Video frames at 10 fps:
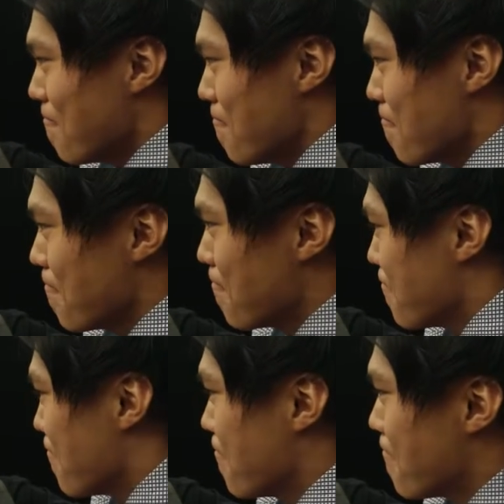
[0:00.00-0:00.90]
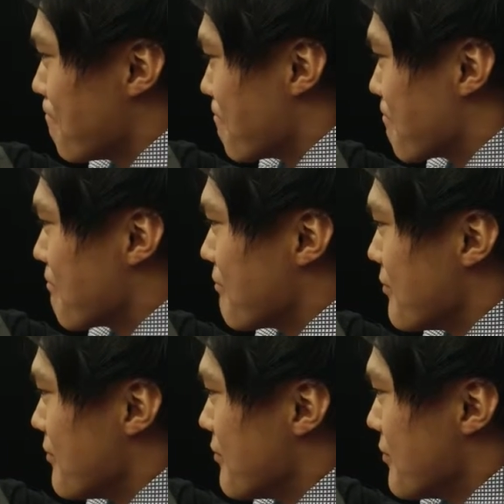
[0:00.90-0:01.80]
What was uh, how
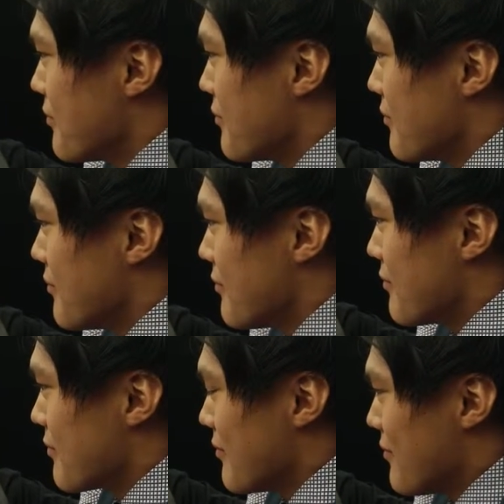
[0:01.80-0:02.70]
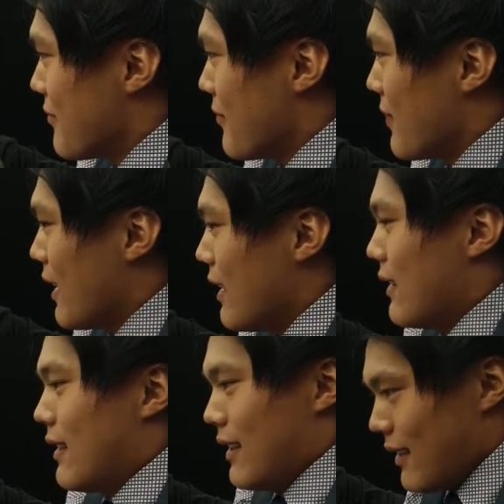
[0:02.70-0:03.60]
was filming the stunts? Did you guys do your own
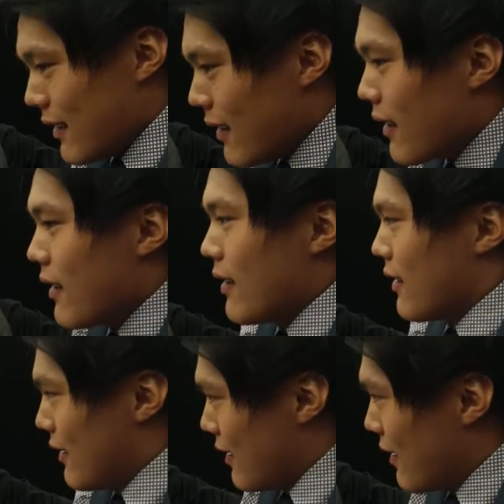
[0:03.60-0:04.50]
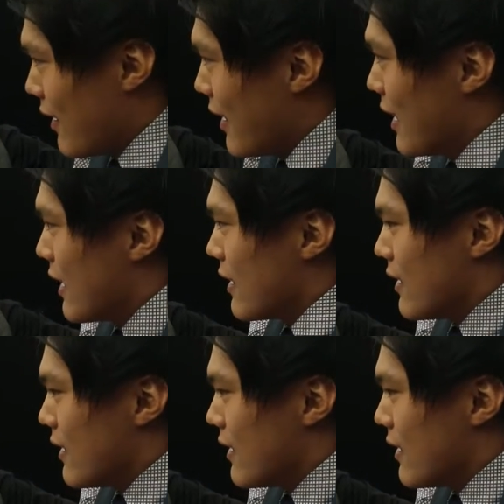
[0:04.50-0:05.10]
stunts? Is it super physical?